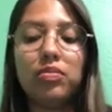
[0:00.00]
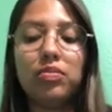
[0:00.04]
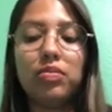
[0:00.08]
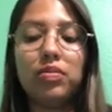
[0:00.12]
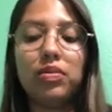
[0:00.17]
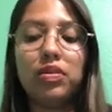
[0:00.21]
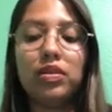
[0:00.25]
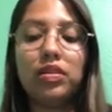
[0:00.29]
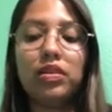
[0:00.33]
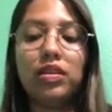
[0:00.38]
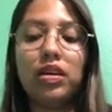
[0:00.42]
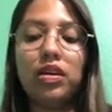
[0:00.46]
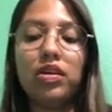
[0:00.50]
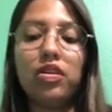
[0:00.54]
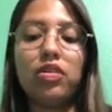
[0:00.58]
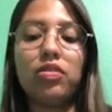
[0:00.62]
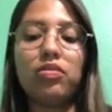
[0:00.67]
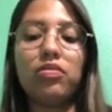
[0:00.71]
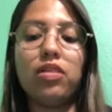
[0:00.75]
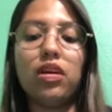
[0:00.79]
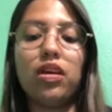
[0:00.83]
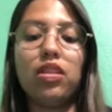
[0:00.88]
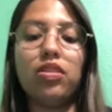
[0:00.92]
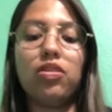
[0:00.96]
but they are
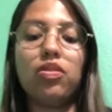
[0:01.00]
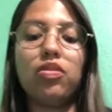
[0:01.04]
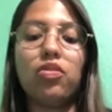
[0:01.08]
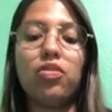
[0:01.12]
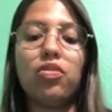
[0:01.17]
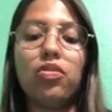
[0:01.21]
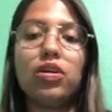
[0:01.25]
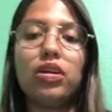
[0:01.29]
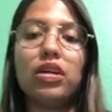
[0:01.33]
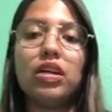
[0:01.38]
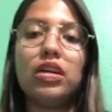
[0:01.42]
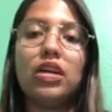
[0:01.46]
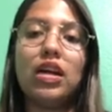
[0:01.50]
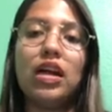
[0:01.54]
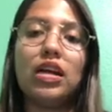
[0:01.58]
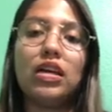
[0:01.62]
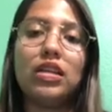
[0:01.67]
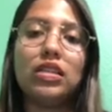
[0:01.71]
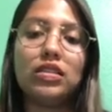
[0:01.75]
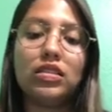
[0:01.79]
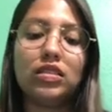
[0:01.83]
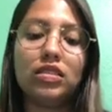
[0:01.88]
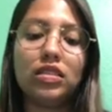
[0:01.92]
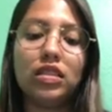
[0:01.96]
rather
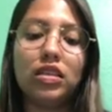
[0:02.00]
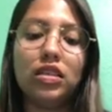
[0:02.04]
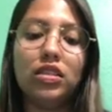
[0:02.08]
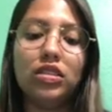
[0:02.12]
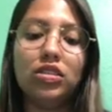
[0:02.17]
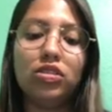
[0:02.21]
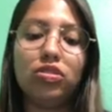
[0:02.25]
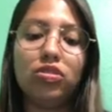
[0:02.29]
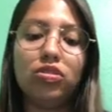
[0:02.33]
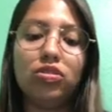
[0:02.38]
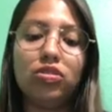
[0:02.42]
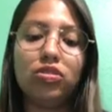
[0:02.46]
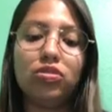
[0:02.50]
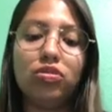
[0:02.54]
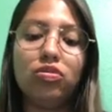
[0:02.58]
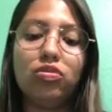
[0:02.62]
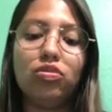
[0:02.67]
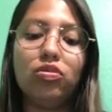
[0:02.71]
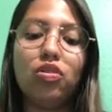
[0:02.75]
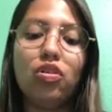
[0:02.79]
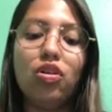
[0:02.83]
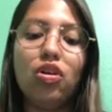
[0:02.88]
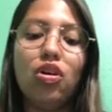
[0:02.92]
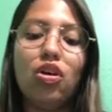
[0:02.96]
organized into
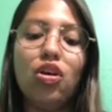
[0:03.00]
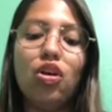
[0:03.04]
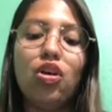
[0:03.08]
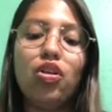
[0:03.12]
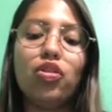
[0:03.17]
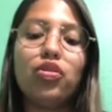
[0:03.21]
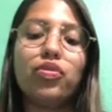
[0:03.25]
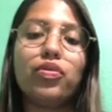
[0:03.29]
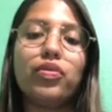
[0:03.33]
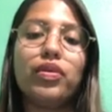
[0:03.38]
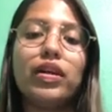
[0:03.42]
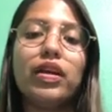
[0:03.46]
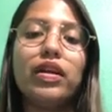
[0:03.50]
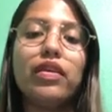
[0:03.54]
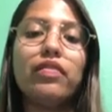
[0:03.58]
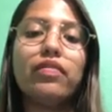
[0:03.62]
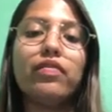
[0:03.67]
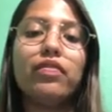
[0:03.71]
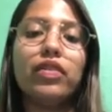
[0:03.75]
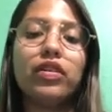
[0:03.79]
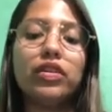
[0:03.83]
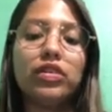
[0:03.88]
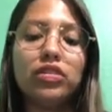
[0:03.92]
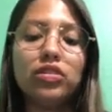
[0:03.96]
three
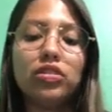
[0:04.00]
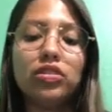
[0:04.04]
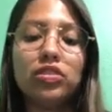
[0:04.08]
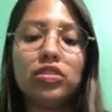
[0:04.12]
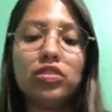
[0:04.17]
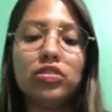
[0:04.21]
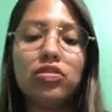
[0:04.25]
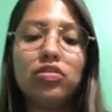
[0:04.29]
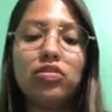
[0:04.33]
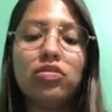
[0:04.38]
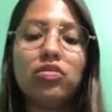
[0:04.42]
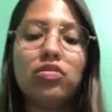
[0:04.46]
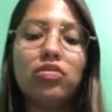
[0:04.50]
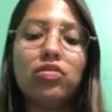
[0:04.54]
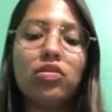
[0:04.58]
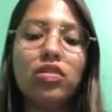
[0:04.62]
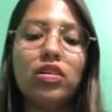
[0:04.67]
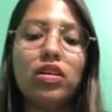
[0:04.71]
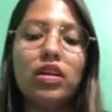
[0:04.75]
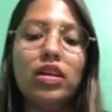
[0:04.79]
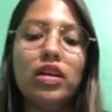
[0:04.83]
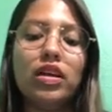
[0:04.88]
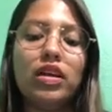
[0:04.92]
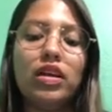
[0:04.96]
functional
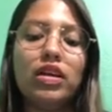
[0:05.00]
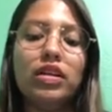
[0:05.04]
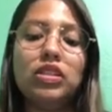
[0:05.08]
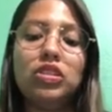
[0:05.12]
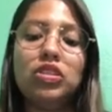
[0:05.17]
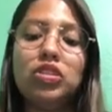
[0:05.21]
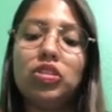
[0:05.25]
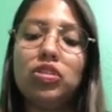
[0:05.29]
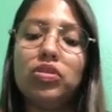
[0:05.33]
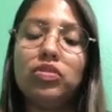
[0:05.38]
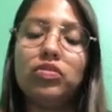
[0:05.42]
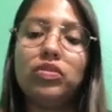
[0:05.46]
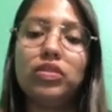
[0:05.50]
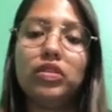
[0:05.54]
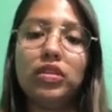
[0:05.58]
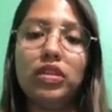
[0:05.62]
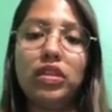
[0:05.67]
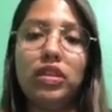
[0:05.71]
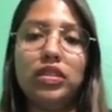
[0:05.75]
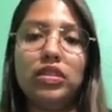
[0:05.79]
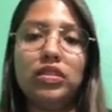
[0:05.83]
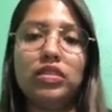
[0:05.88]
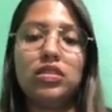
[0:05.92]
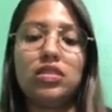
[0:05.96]

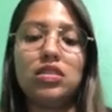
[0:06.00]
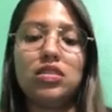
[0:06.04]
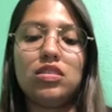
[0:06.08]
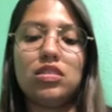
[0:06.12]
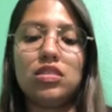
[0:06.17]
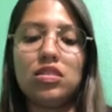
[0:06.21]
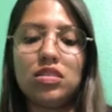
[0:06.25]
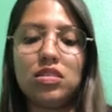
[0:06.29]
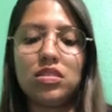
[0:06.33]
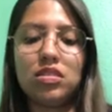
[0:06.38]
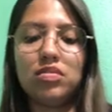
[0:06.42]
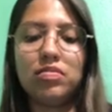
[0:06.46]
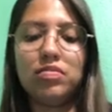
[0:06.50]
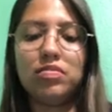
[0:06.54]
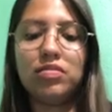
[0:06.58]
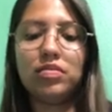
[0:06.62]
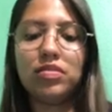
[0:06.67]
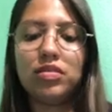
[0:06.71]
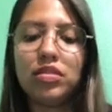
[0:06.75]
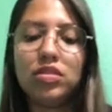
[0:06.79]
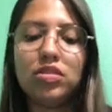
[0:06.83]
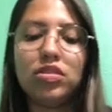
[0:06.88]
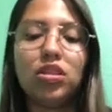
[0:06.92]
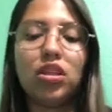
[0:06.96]
interrelated systems.
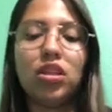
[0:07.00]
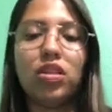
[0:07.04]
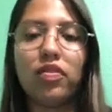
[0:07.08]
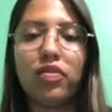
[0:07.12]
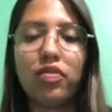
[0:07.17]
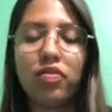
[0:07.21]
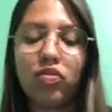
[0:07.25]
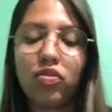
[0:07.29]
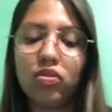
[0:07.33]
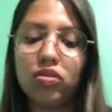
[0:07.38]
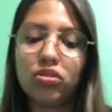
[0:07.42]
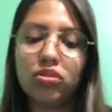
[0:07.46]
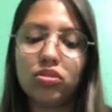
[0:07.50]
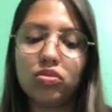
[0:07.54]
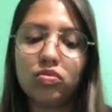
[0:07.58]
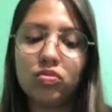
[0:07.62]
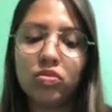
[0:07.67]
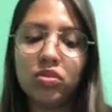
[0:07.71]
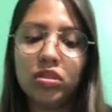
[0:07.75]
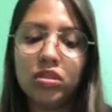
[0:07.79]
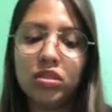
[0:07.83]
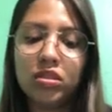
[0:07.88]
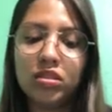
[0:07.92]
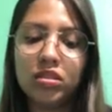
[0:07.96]
So the first
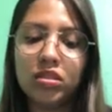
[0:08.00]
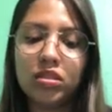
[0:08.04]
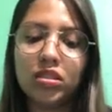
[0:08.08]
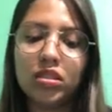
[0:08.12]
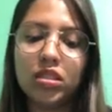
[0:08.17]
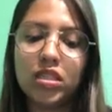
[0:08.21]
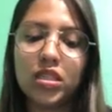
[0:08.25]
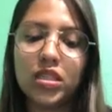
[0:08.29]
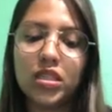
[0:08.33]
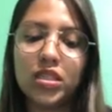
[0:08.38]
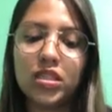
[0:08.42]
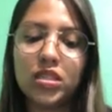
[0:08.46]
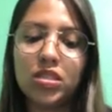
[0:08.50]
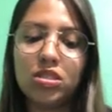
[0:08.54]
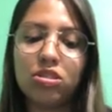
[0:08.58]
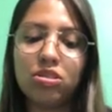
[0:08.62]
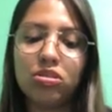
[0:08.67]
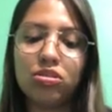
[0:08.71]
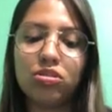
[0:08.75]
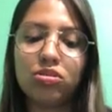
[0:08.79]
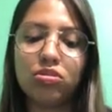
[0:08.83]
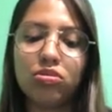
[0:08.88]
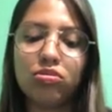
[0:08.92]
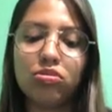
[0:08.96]
one is the
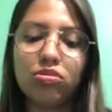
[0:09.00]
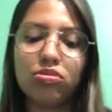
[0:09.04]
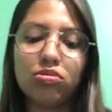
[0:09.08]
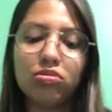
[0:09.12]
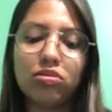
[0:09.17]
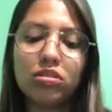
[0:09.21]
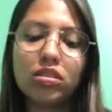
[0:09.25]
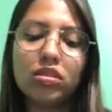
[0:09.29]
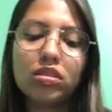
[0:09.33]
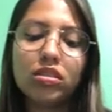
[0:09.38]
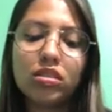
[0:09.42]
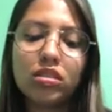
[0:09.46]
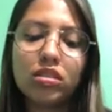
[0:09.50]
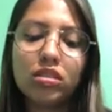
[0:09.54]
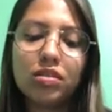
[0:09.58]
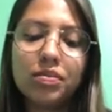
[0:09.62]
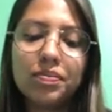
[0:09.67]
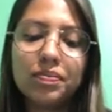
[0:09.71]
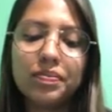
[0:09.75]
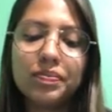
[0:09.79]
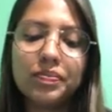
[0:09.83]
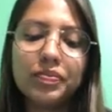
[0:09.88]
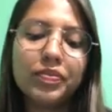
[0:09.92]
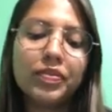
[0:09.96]
social
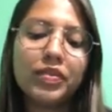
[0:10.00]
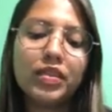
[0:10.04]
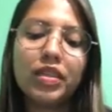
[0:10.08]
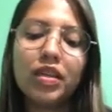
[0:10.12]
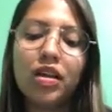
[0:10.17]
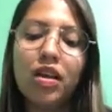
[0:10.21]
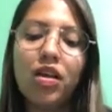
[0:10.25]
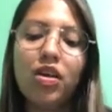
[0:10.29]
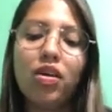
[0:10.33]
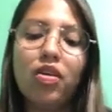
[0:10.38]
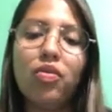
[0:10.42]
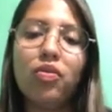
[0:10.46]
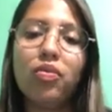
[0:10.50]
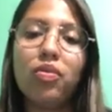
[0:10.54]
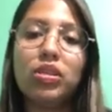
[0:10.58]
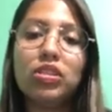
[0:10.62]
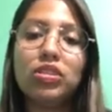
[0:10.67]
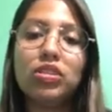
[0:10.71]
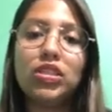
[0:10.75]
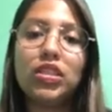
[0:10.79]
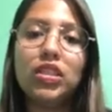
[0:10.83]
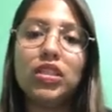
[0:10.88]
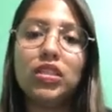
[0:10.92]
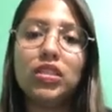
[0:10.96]
system,
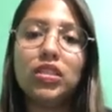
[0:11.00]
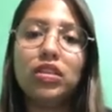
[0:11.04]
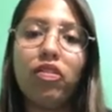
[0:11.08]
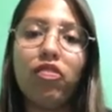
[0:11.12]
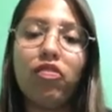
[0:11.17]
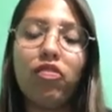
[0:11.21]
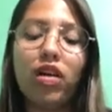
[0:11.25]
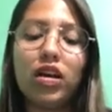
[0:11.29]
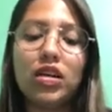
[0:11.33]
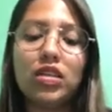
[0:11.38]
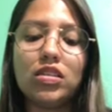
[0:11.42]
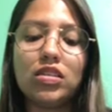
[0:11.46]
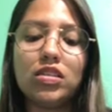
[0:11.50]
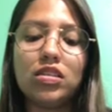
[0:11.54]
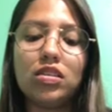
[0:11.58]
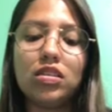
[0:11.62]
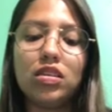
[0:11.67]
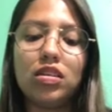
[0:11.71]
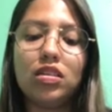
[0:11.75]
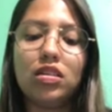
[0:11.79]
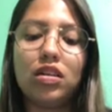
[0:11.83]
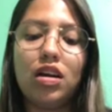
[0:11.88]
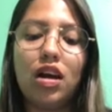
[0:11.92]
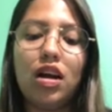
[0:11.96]
which he defines
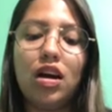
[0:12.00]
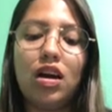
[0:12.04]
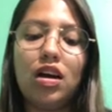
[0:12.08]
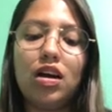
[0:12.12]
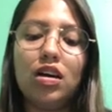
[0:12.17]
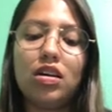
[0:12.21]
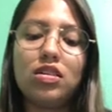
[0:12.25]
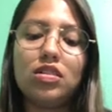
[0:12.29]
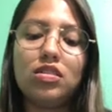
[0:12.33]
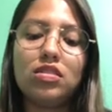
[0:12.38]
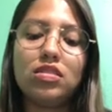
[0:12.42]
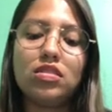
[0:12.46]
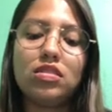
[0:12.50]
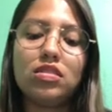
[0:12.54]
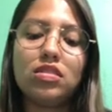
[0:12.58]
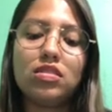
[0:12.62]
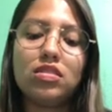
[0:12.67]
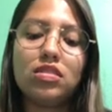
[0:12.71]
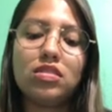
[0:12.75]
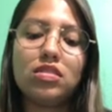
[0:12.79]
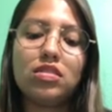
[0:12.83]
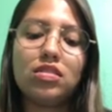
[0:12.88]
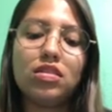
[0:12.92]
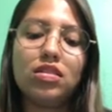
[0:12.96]
it
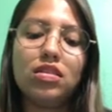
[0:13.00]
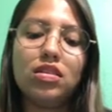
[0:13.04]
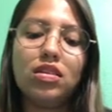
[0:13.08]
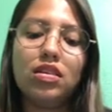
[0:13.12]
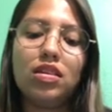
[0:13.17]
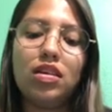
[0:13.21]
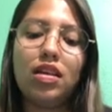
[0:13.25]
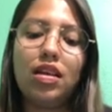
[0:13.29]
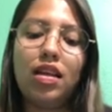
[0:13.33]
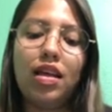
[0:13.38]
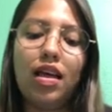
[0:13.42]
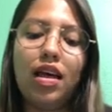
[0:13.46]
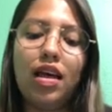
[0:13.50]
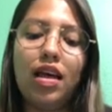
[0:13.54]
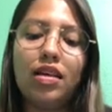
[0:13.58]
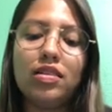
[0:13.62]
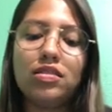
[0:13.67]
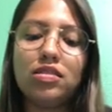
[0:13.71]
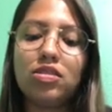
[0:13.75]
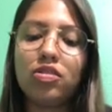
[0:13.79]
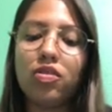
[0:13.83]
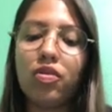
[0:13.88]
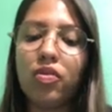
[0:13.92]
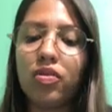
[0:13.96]
as
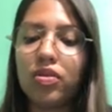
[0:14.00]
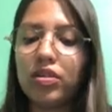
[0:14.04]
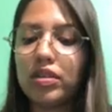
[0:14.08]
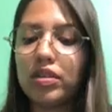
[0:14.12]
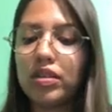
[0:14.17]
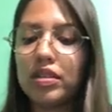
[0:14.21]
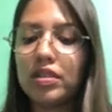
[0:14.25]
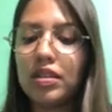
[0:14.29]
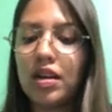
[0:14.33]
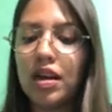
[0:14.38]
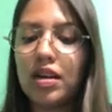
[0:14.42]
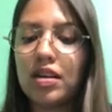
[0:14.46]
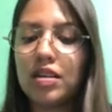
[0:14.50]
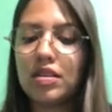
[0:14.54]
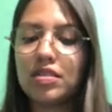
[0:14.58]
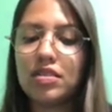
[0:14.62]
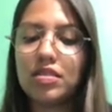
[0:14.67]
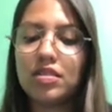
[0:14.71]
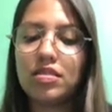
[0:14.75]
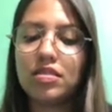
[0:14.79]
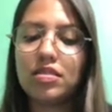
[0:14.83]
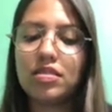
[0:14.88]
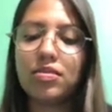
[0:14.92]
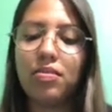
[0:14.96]
it's
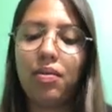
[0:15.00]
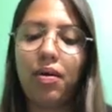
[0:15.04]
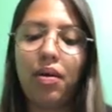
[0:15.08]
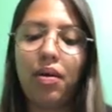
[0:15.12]
organized